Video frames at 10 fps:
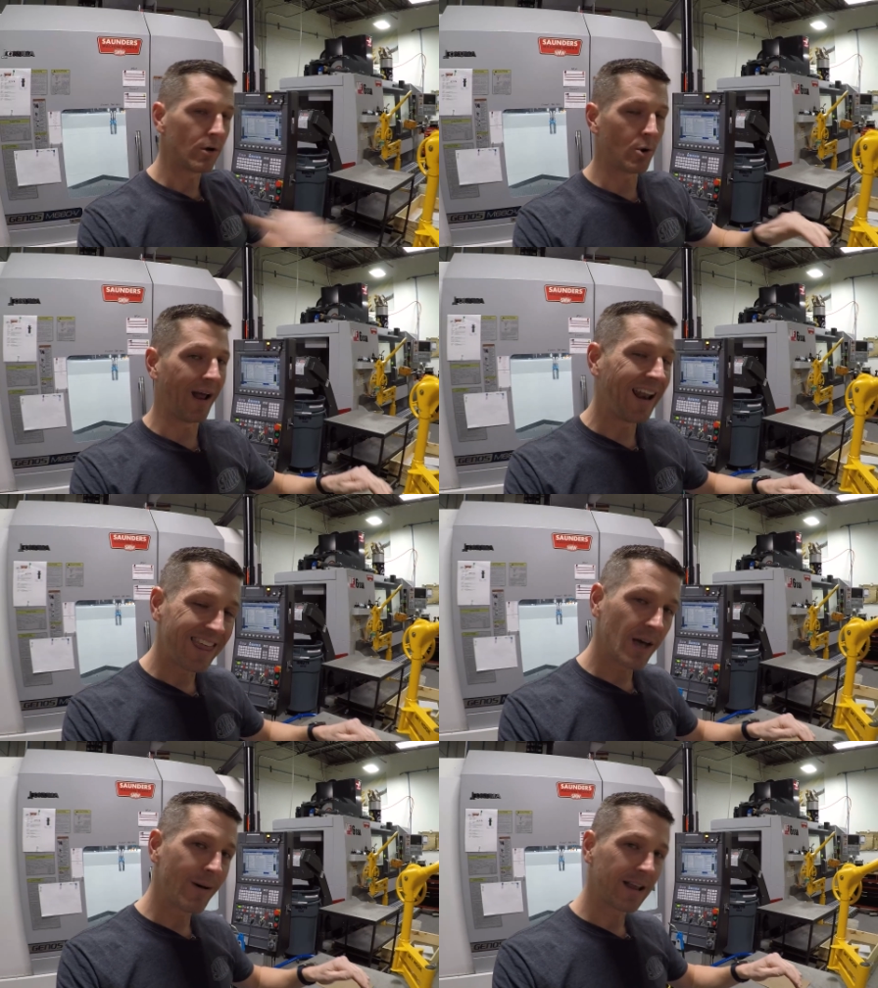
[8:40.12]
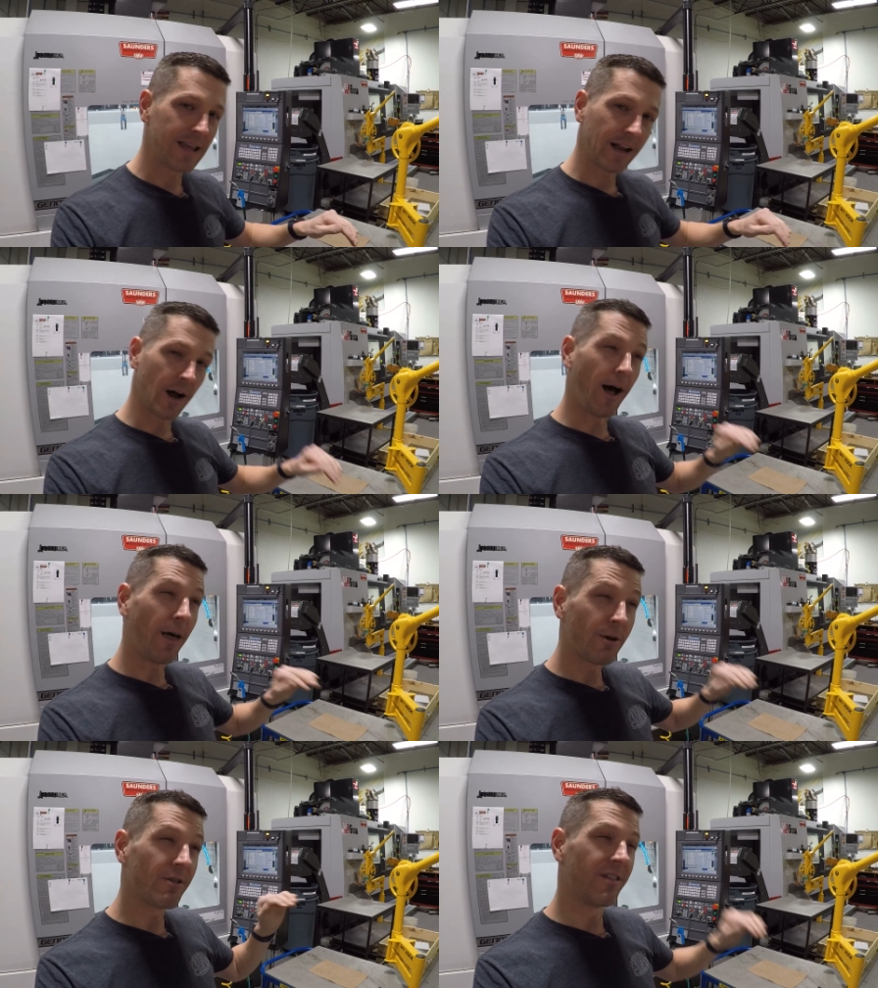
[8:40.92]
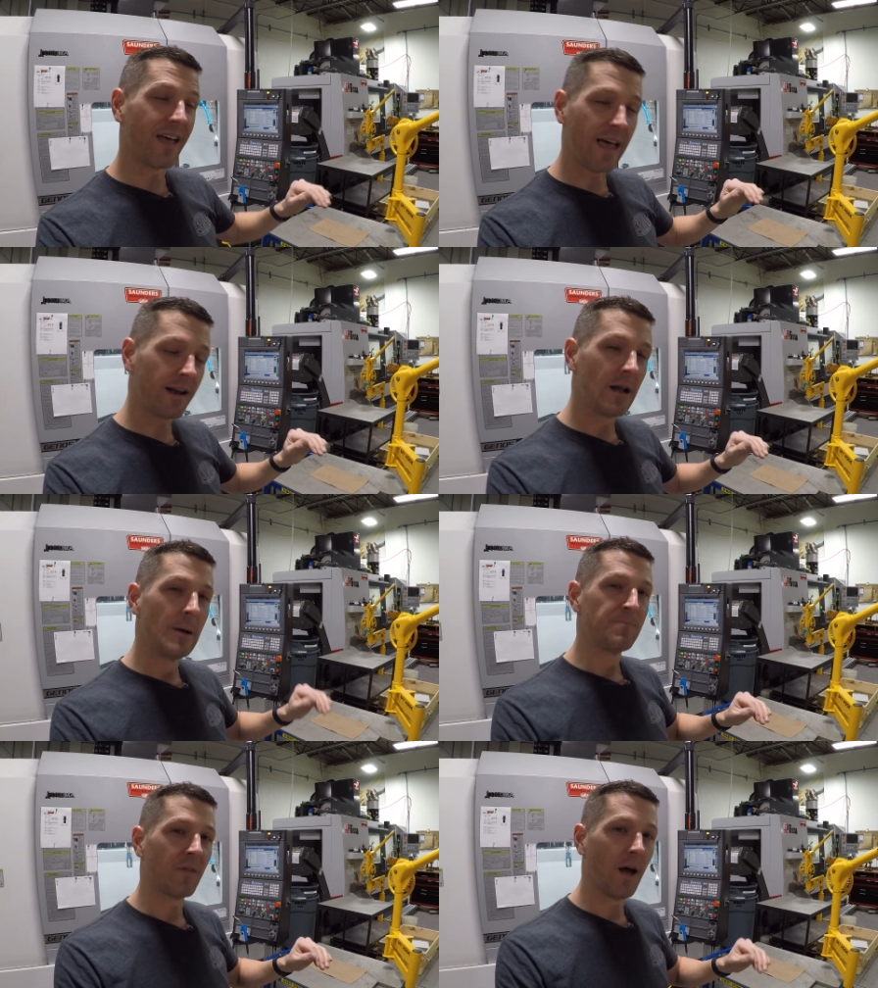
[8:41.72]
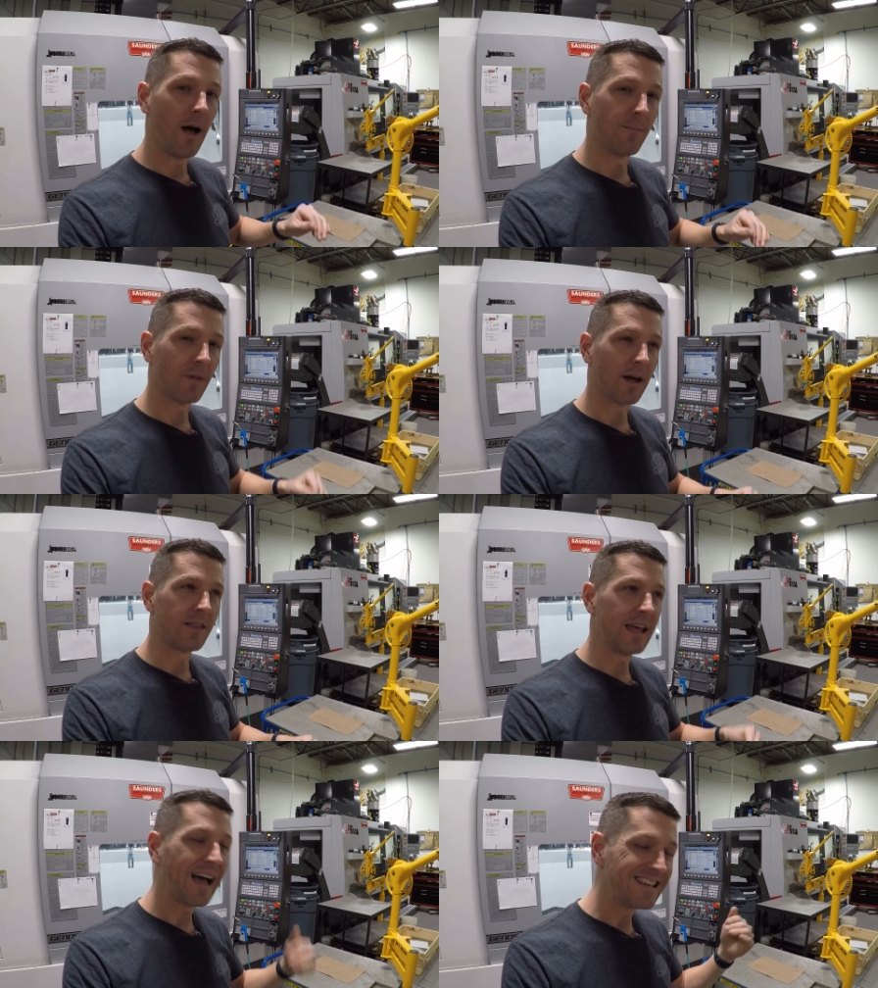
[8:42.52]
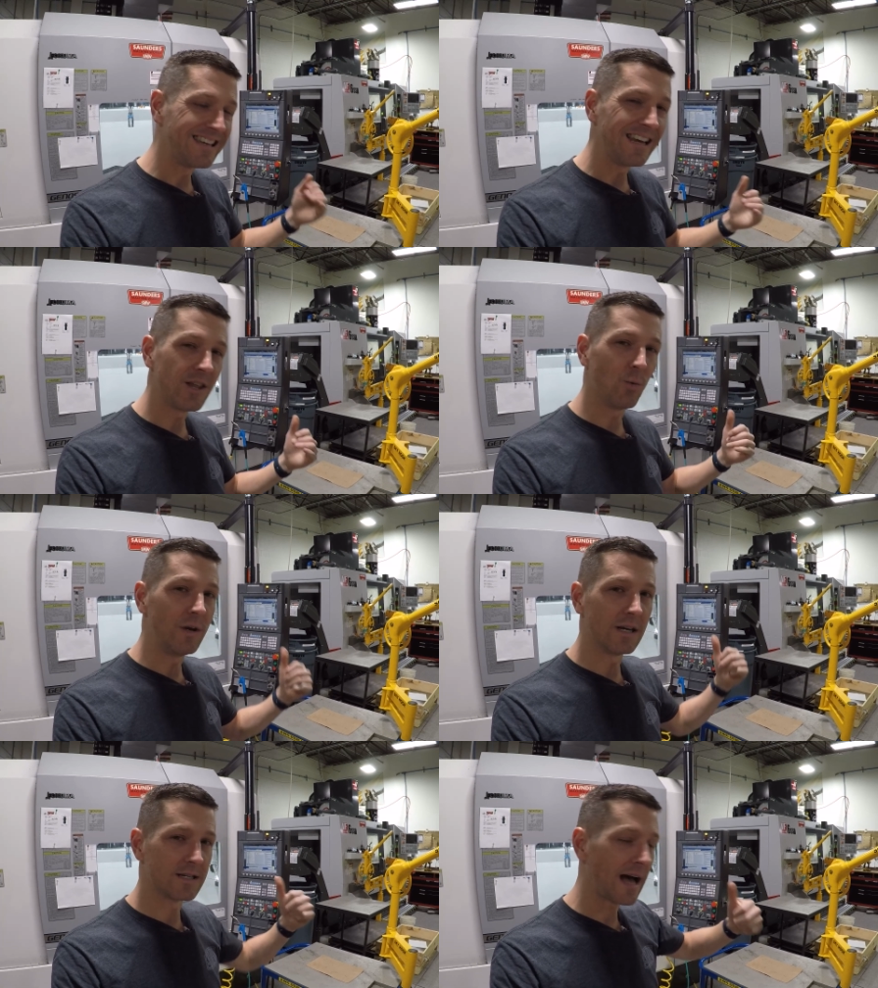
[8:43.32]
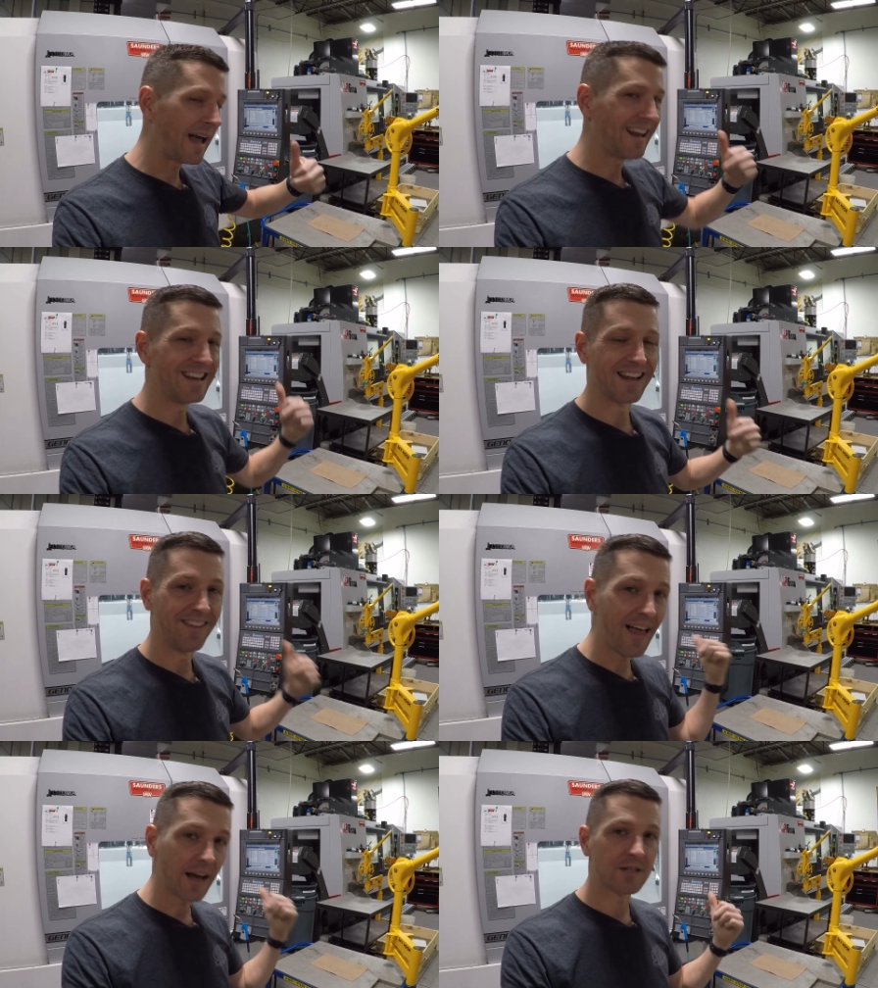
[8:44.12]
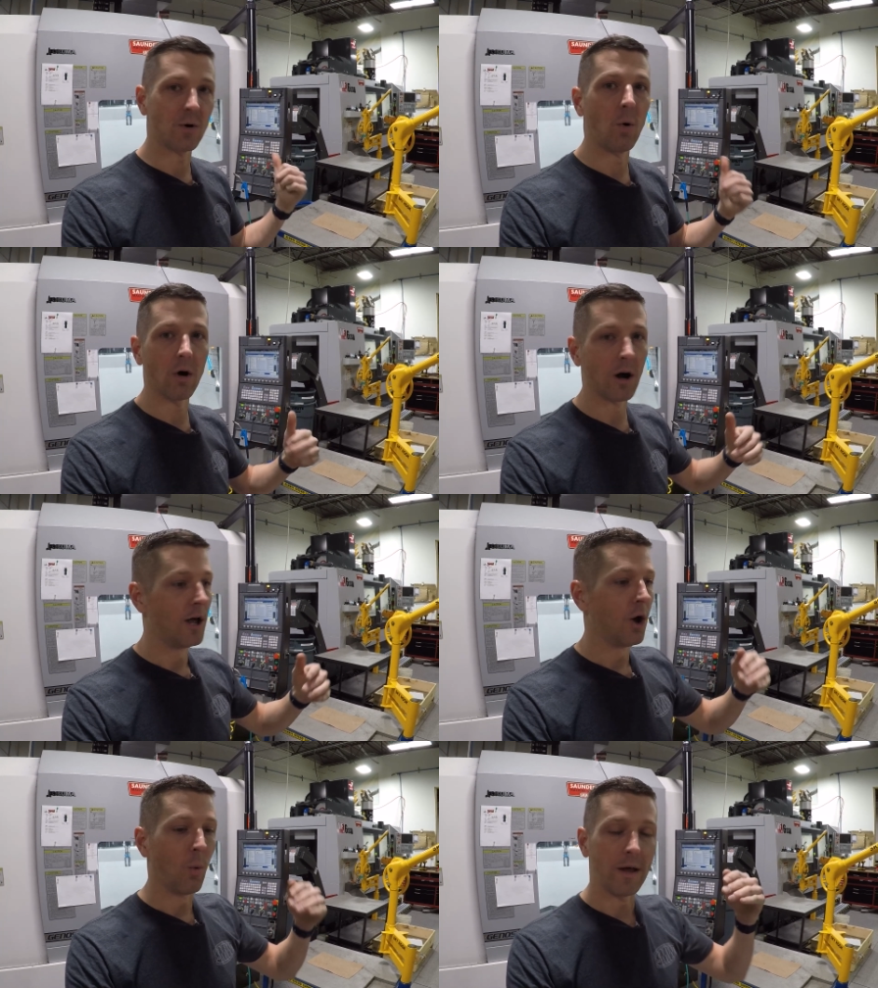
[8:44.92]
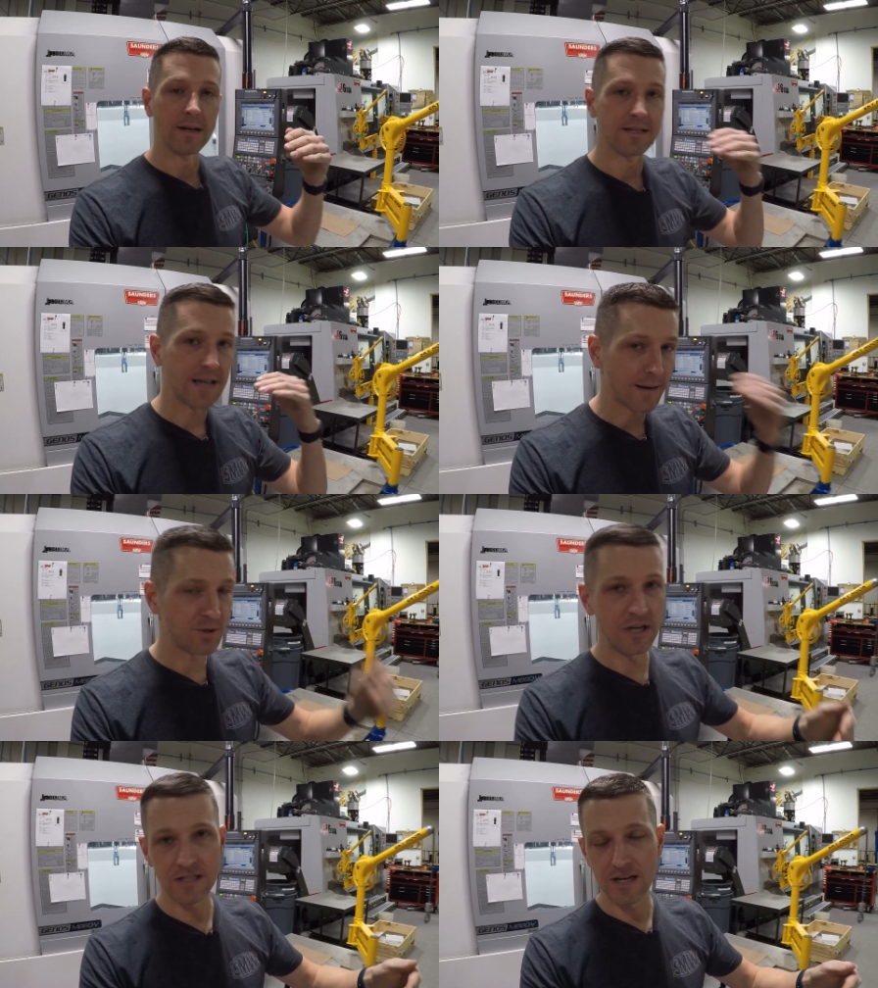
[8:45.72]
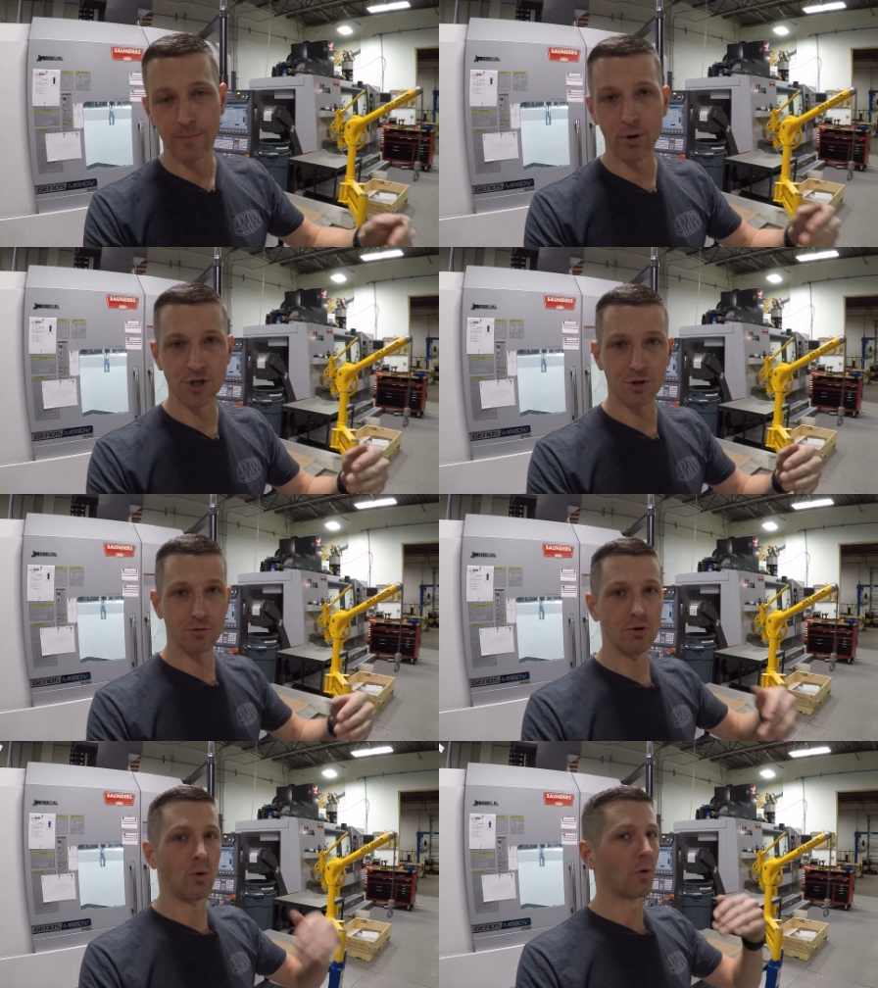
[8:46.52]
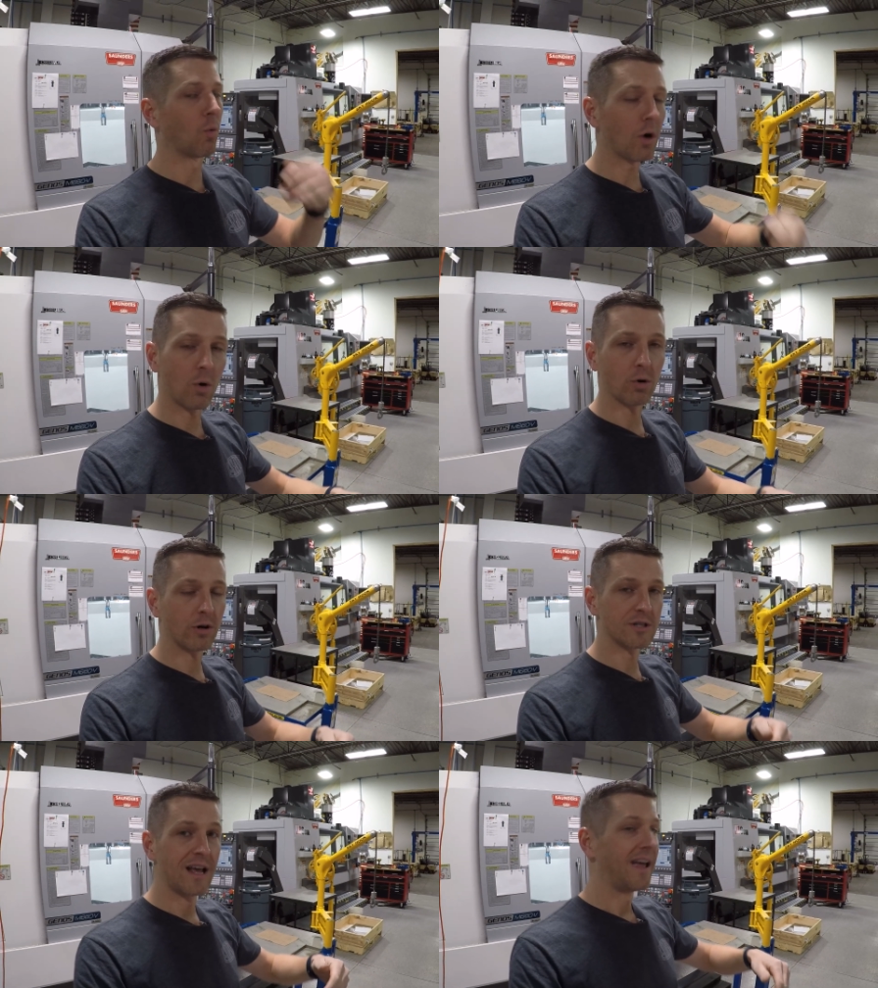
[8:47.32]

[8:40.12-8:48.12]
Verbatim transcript: don't know anything about it yet, other than um, the idea that we could tie it into Lex or when setup sheets need pushed through or work orders,